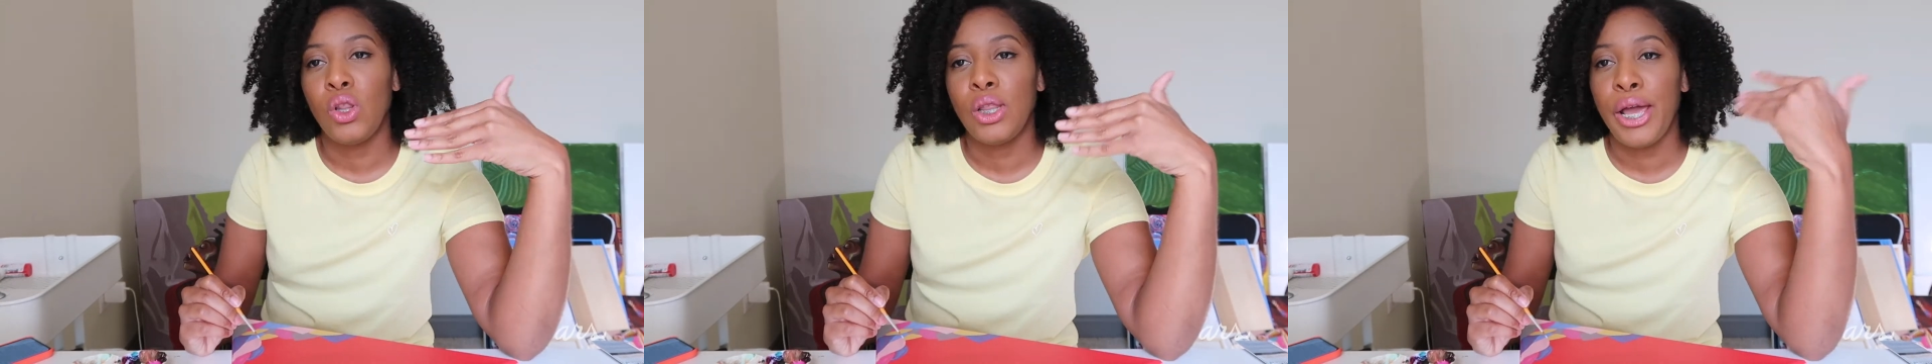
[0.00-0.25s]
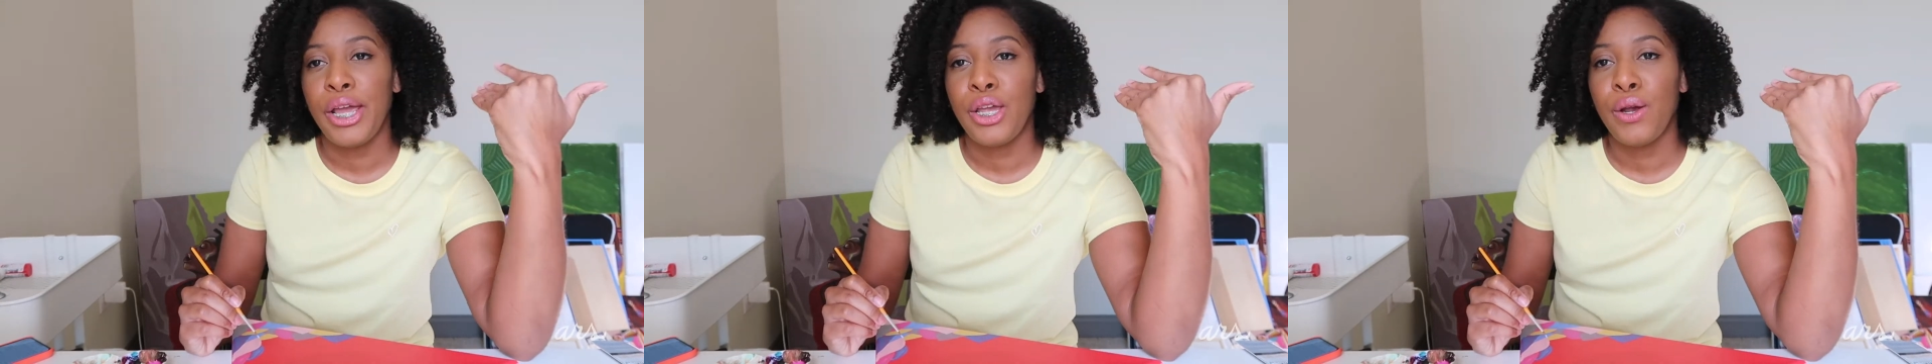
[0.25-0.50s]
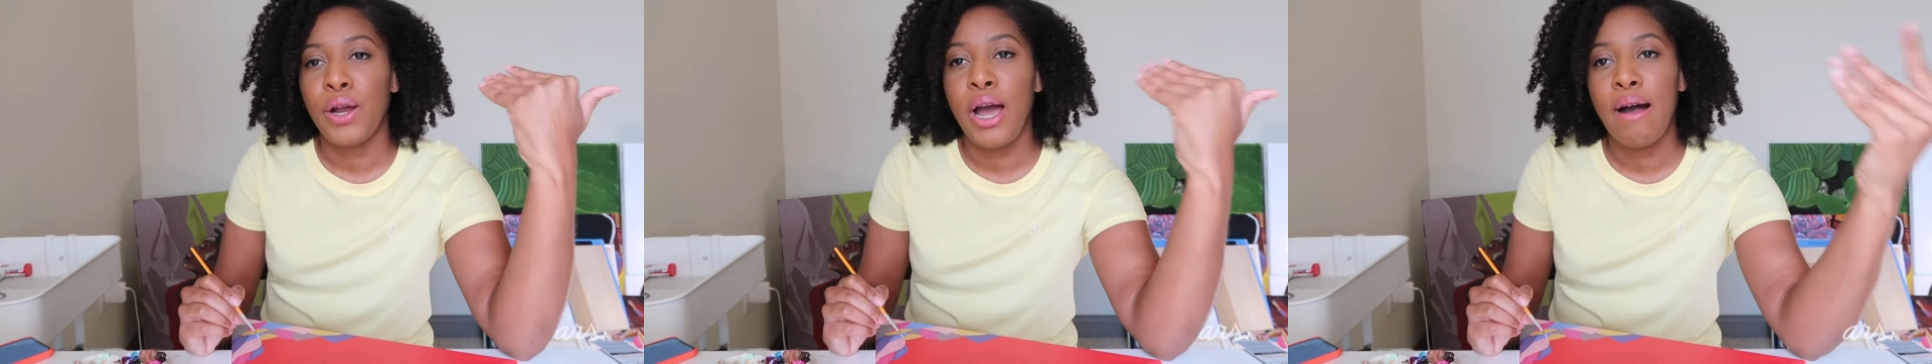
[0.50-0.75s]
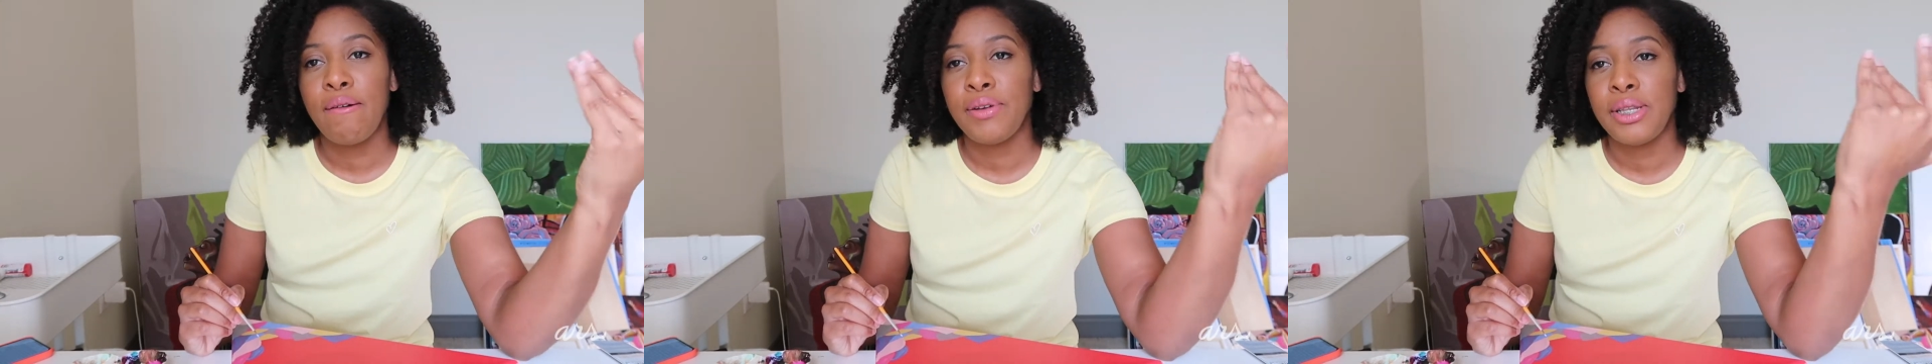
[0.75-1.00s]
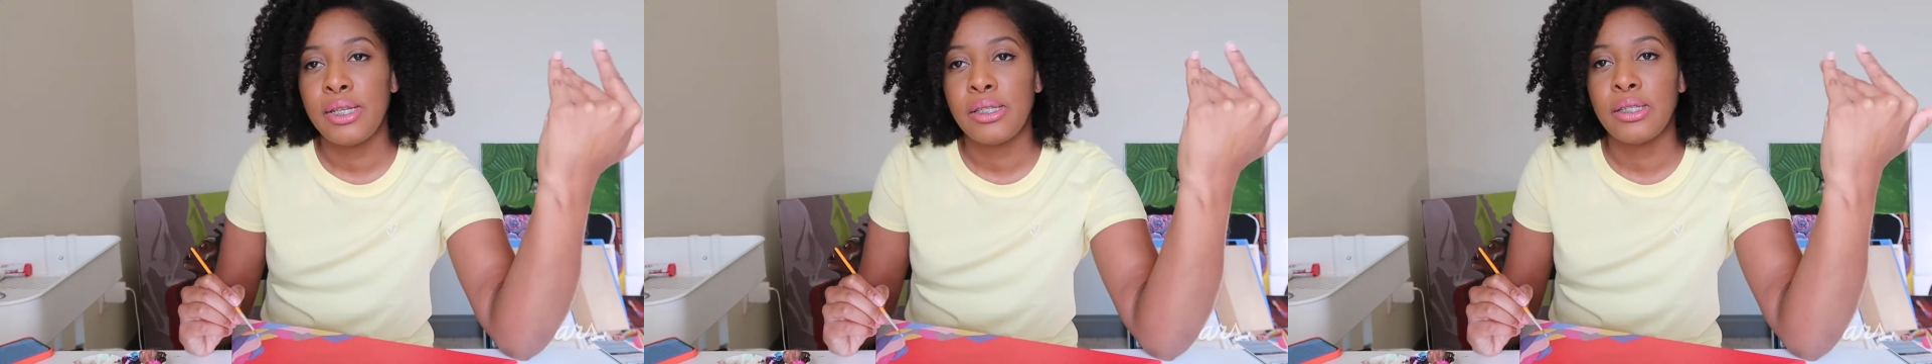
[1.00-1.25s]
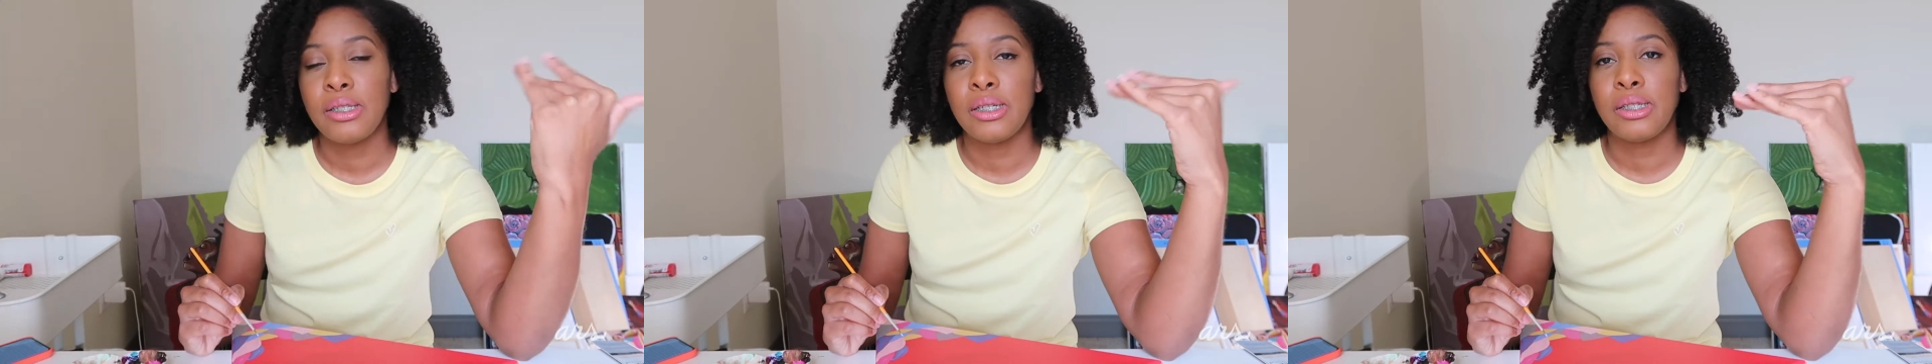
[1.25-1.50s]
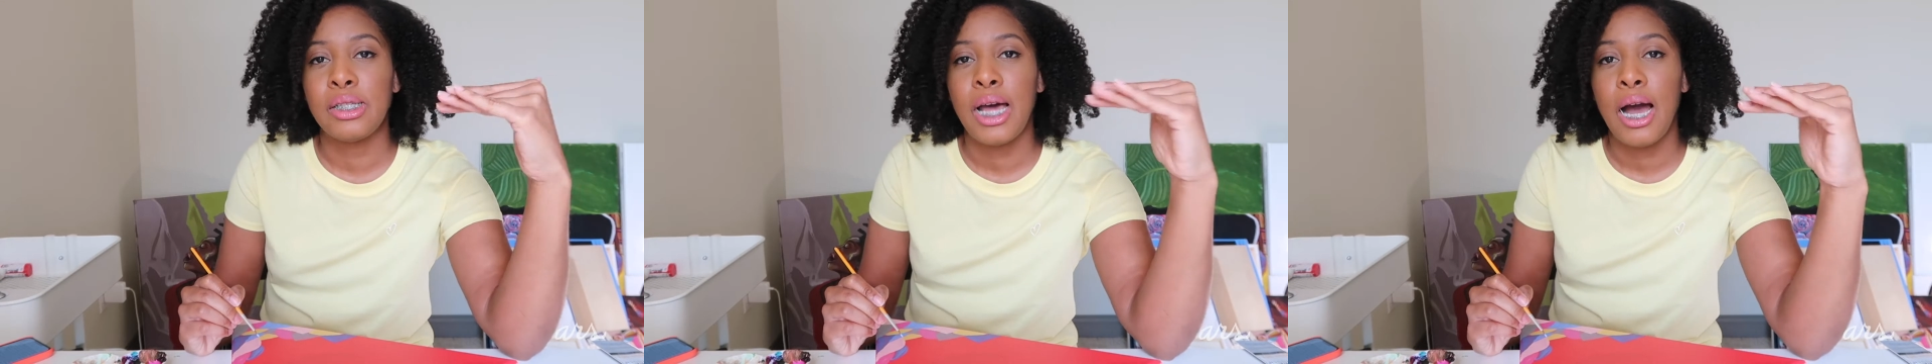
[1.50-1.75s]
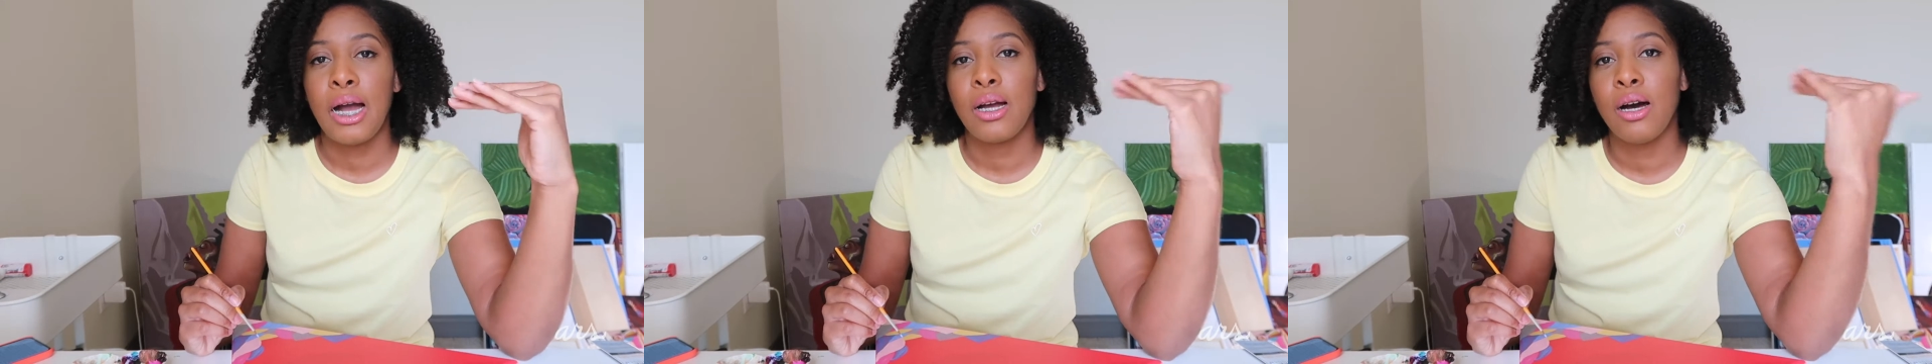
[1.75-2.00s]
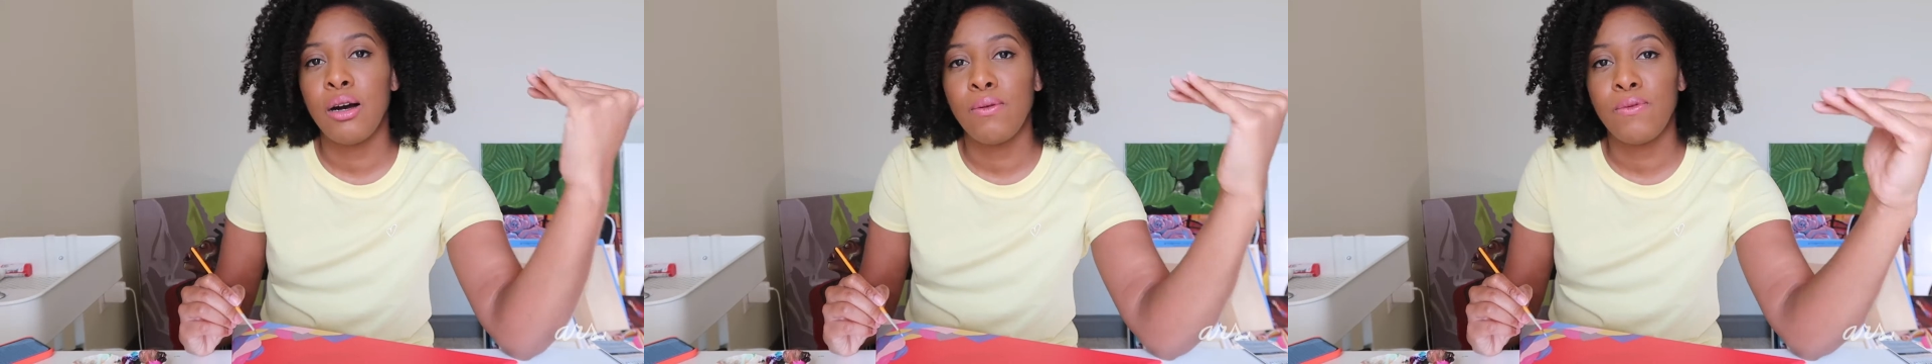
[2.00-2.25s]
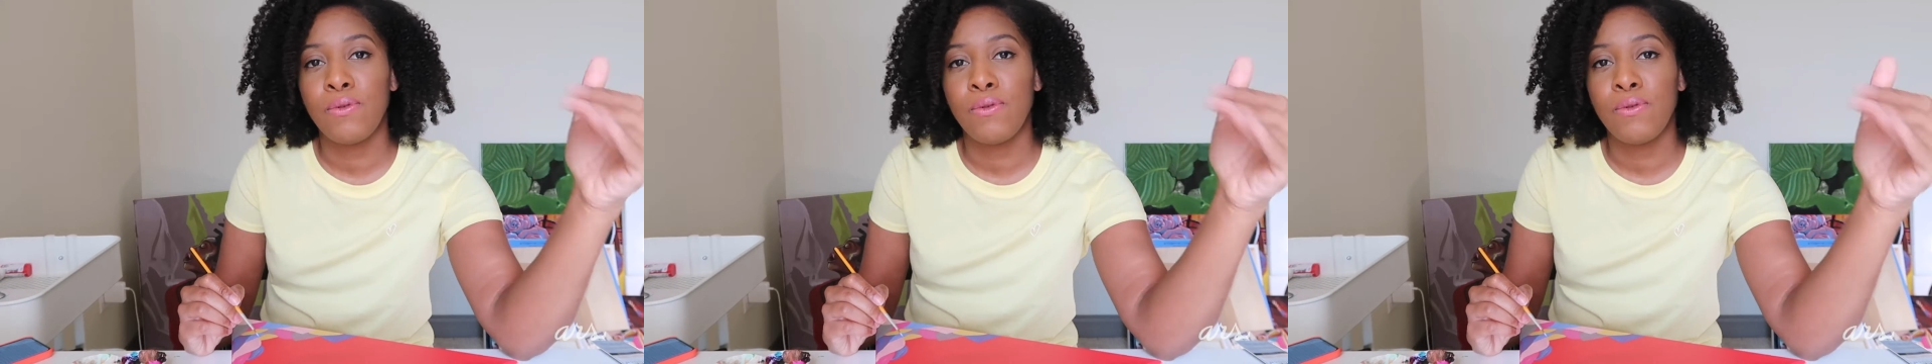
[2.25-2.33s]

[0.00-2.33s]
Like, your confidence does not come